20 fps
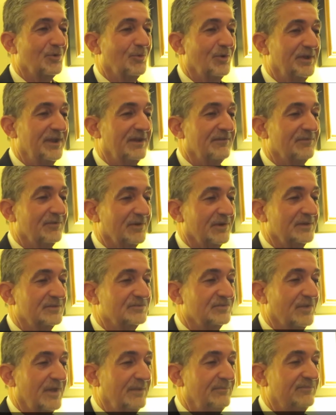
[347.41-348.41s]
whatever.
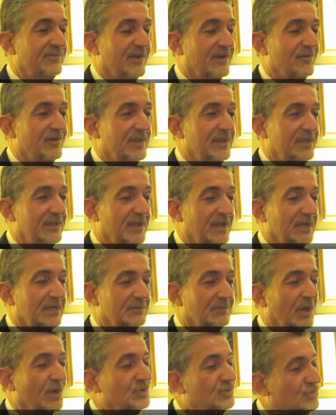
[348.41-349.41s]
And so I'm very
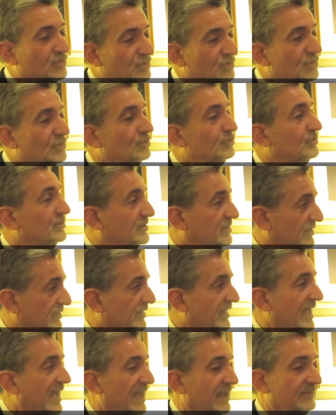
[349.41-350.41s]
attuned to
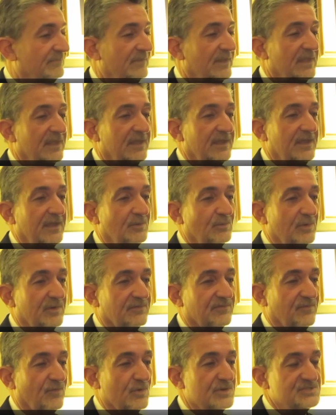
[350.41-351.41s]
that, and
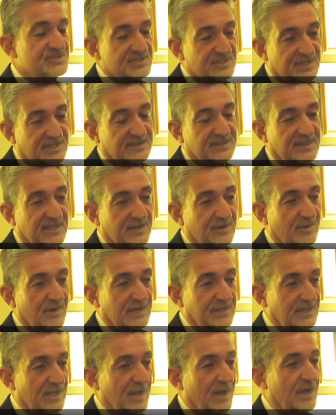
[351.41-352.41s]
we're fortunate that
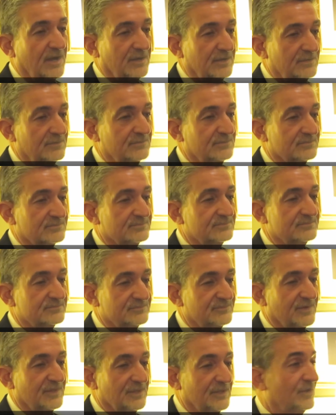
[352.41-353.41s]
our young,
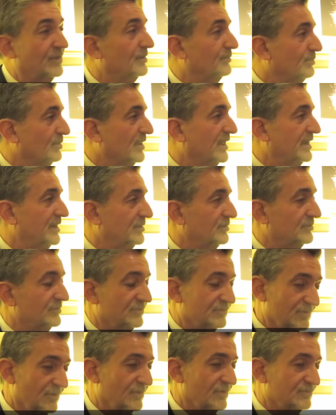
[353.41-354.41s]
really good
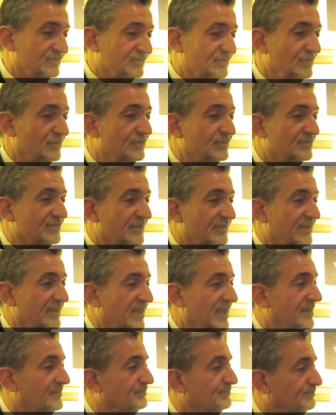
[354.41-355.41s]
players are students of the
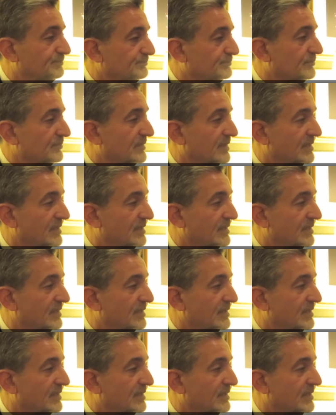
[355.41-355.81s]
game.